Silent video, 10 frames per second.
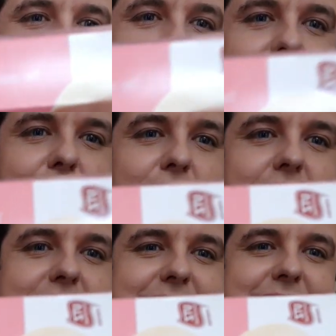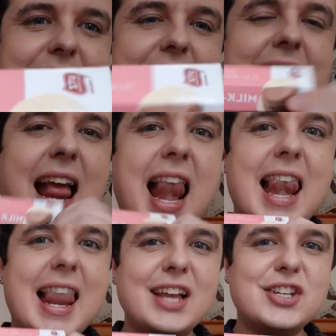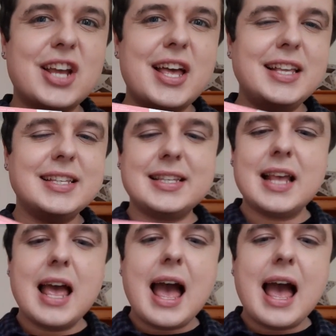They look delicious.